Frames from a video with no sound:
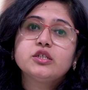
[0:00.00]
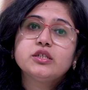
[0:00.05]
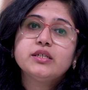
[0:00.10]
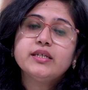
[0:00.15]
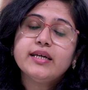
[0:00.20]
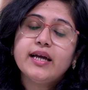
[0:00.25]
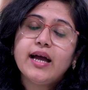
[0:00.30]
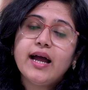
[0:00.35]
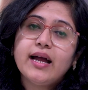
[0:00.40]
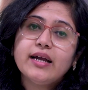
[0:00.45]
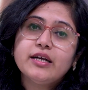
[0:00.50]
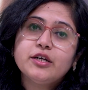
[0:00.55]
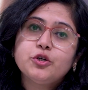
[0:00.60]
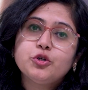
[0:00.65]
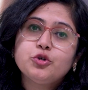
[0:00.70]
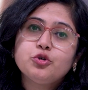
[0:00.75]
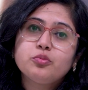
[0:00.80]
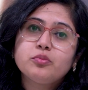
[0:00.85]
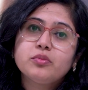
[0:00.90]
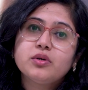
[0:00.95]
She had
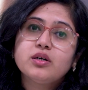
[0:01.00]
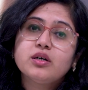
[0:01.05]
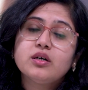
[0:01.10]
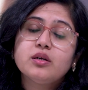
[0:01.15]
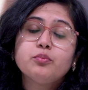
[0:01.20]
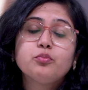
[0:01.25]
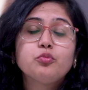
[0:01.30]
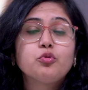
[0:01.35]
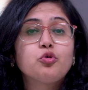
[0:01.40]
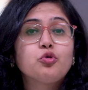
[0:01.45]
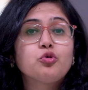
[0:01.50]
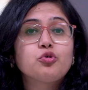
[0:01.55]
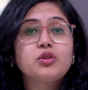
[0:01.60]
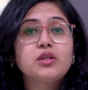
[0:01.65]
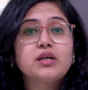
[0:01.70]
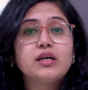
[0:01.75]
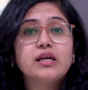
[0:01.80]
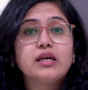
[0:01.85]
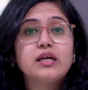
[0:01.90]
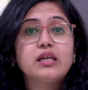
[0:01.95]
tumor
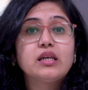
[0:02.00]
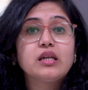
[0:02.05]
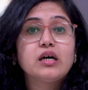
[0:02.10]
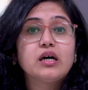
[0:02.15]
both in